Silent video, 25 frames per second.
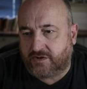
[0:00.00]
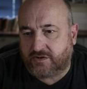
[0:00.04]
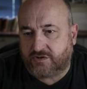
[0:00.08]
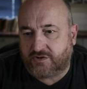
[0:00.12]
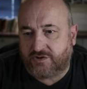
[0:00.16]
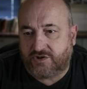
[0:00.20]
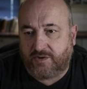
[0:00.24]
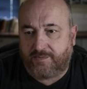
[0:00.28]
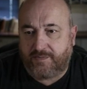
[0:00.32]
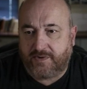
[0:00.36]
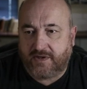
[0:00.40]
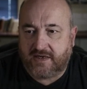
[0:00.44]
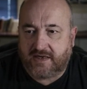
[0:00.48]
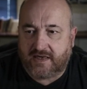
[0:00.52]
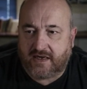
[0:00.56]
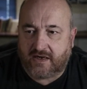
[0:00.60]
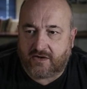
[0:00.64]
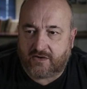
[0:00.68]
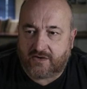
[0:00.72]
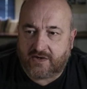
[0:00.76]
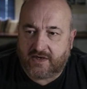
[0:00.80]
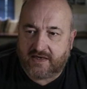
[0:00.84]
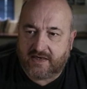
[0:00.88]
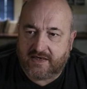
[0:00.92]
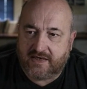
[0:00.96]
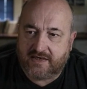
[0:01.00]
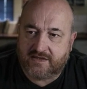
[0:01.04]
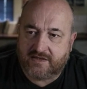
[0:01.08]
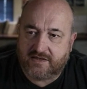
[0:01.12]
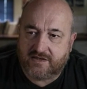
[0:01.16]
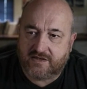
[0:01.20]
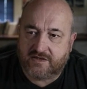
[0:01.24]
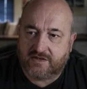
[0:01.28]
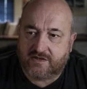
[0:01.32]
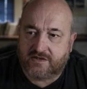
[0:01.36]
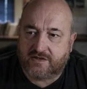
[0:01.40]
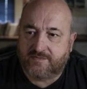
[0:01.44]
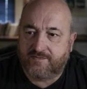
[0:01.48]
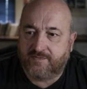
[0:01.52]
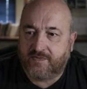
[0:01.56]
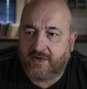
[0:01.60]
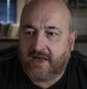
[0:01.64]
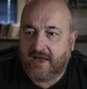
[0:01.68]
shipping calculators,